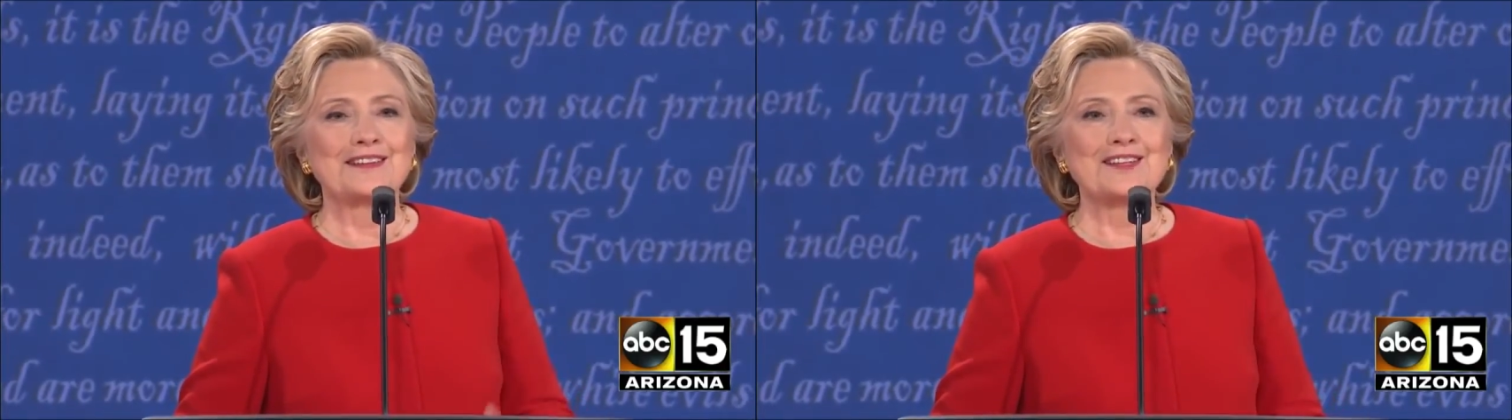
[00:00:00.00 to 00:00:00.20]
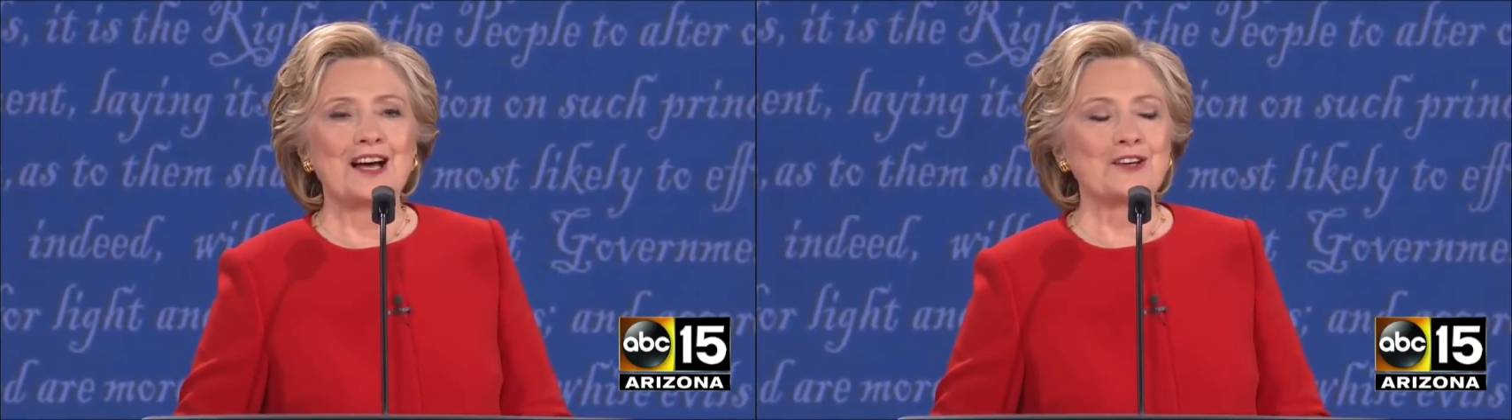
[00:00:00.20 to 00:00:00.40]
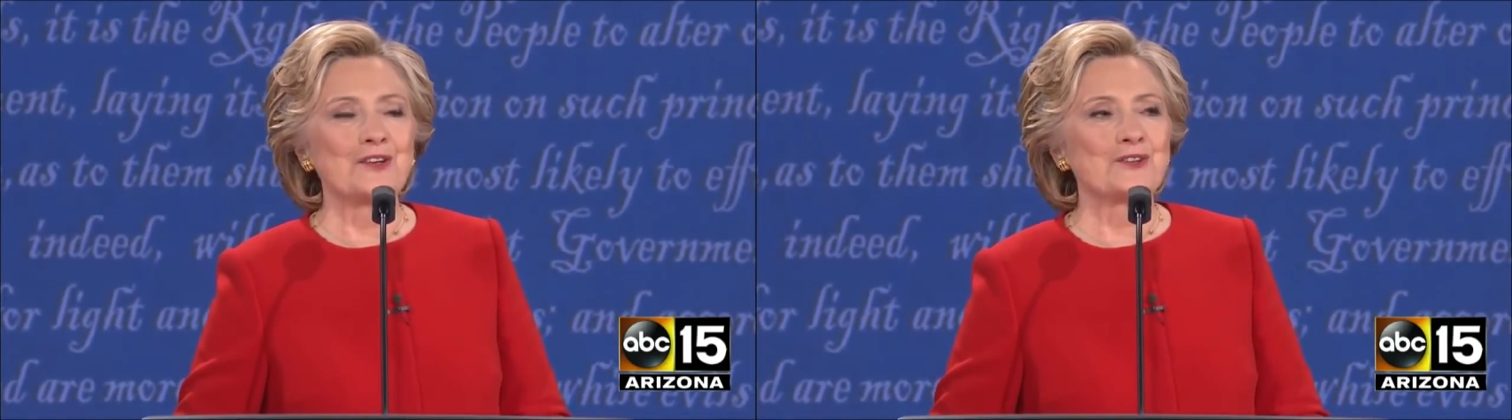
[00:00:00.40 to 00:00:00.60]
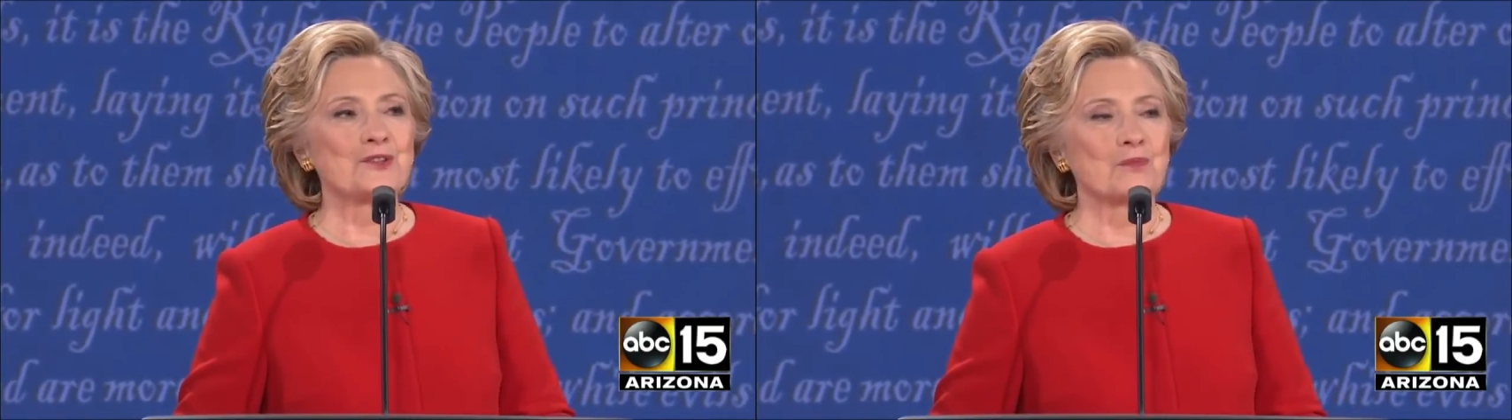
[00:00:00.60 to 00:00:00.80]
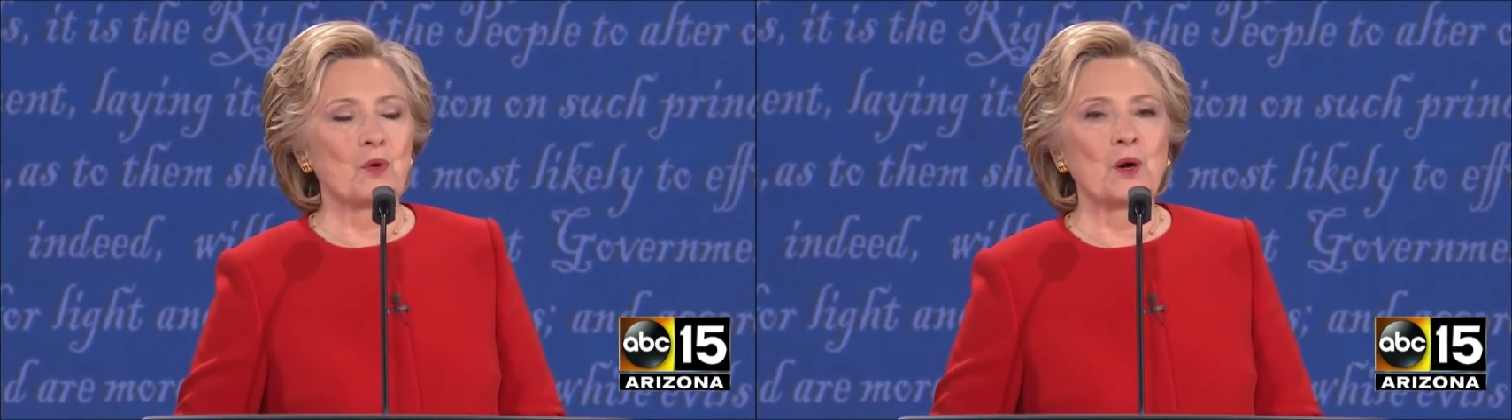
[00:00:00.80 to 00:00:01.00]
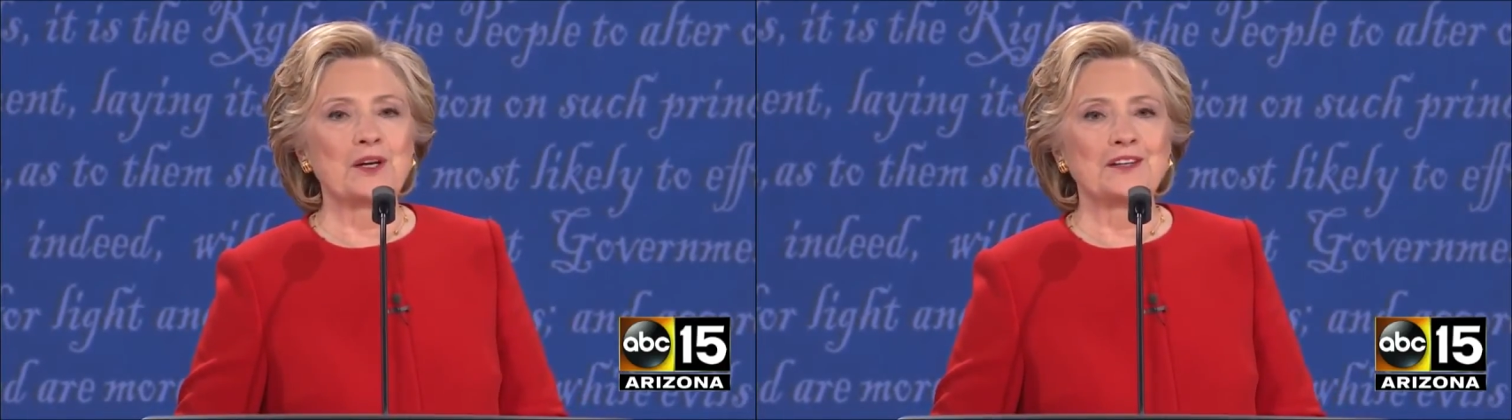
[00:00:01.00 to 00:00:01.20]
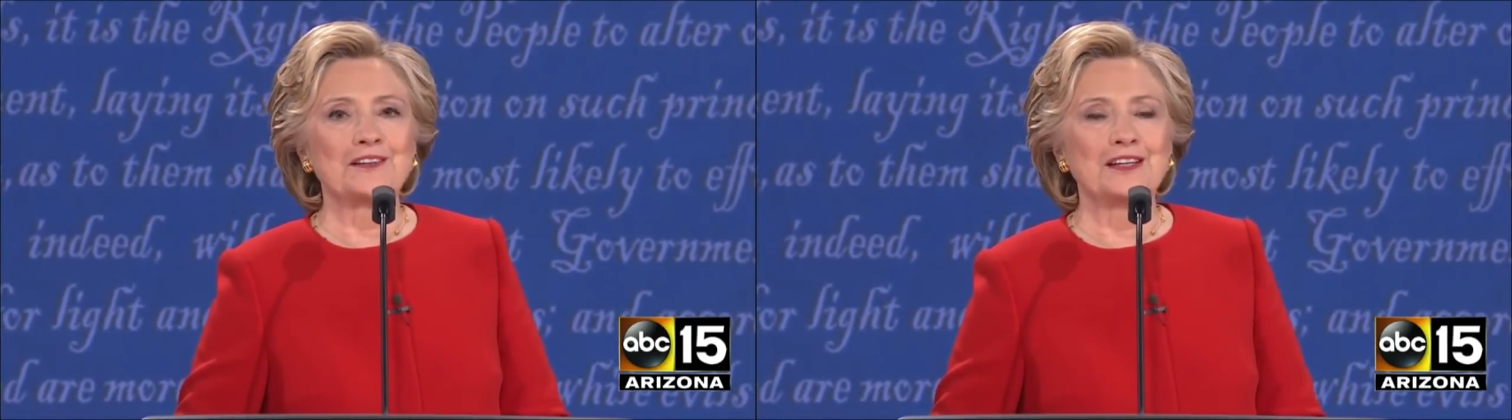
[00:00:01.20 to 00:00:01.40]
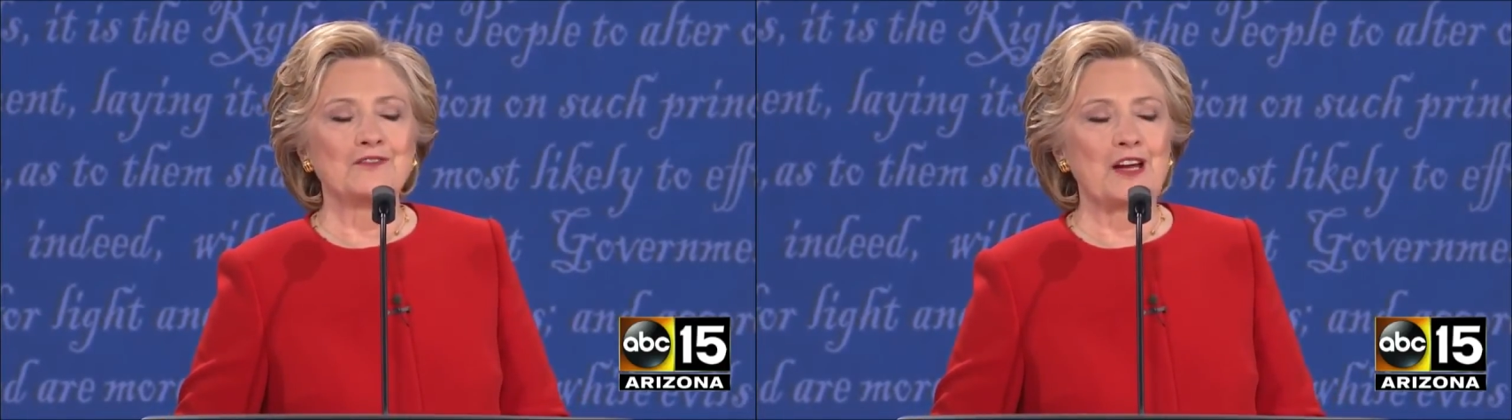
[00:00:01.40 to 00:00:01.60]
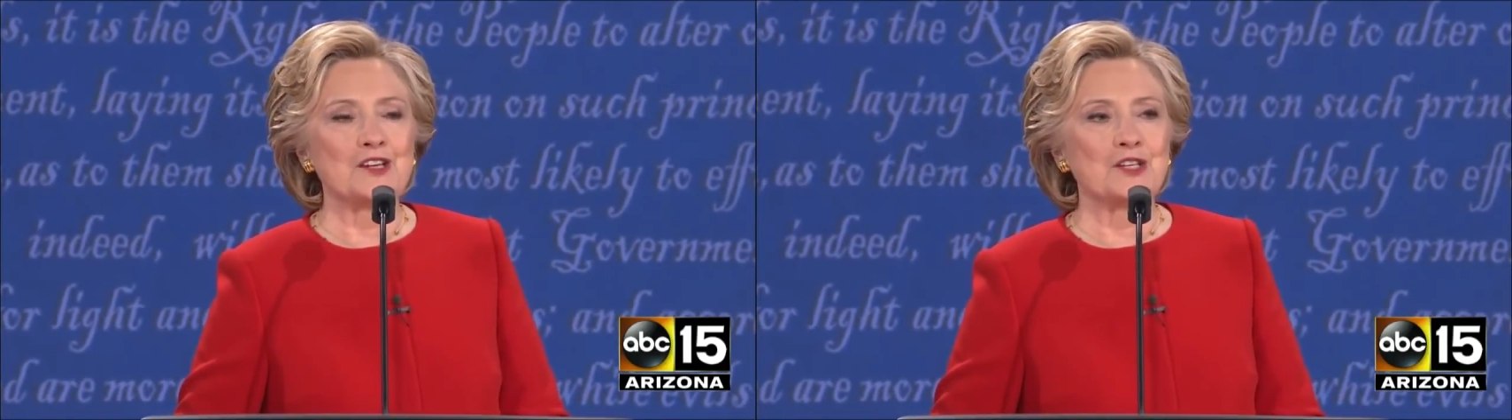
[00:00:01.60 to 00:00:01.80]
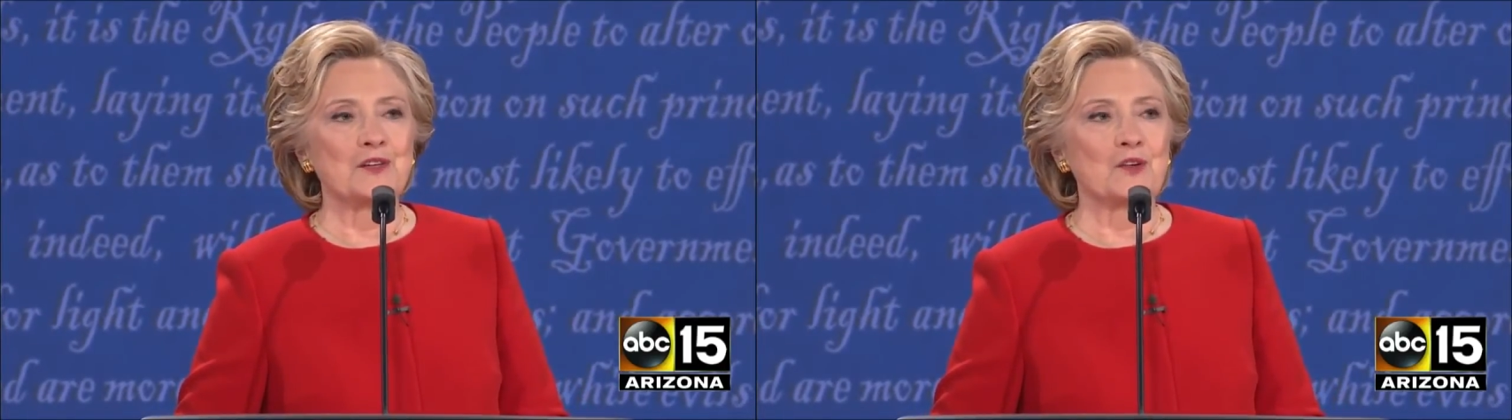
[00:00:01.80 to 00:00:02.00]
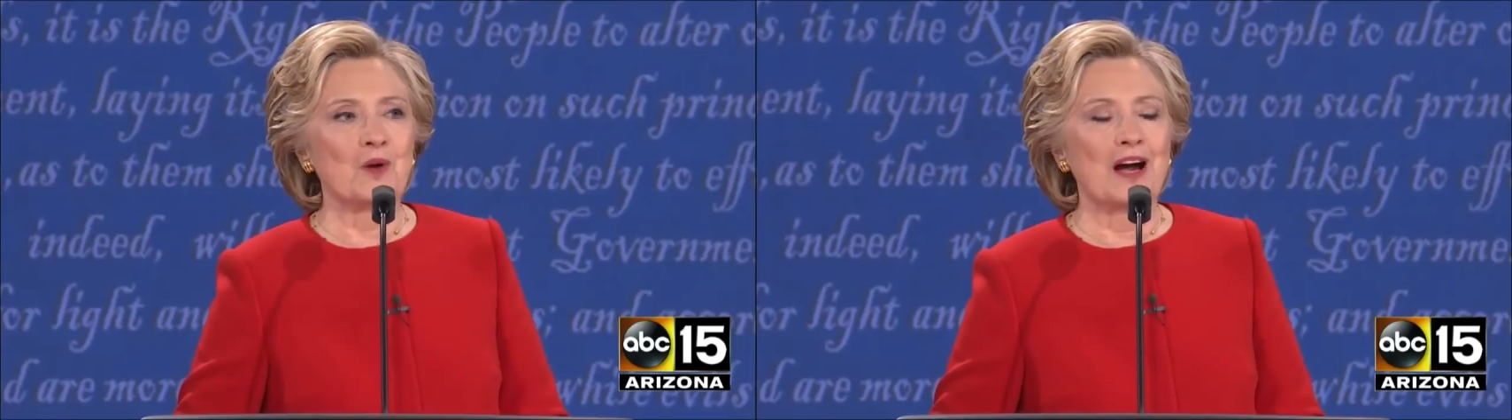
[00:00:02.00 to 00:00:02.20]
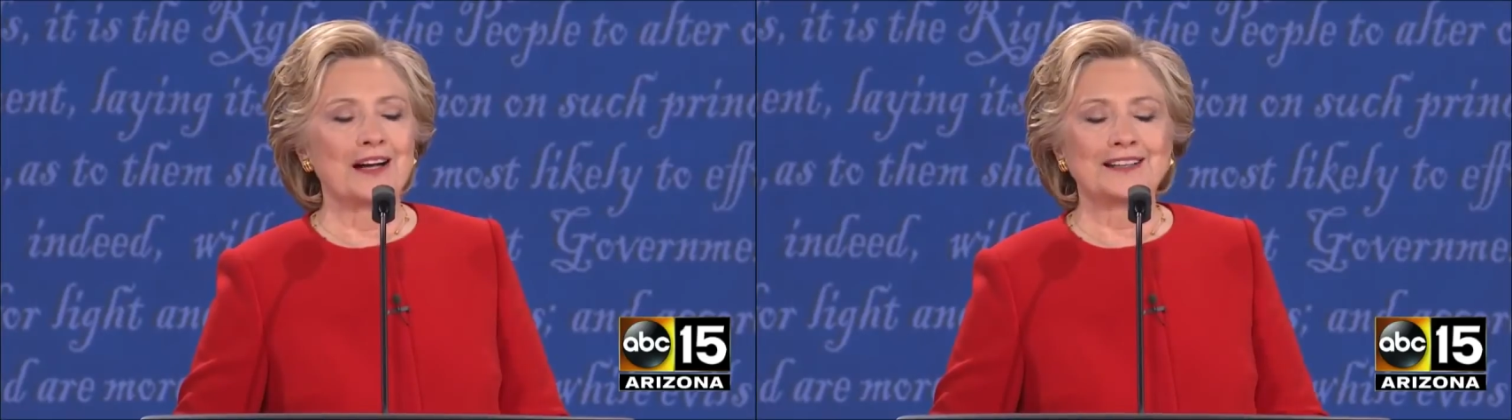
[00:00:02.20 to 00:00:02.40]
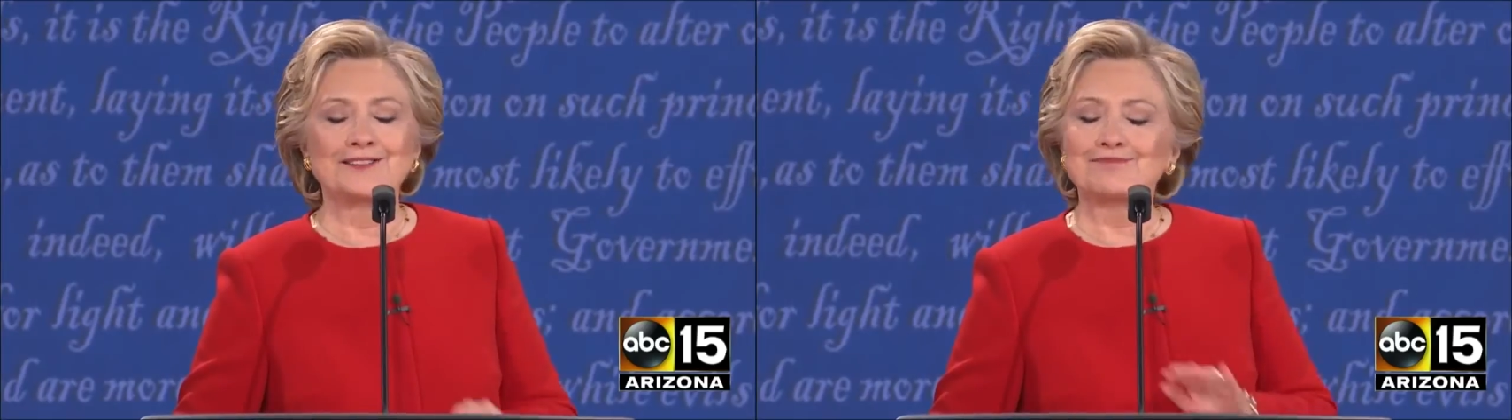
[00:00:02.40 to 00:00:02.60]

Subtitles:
Donald supported the invasion of Iraq.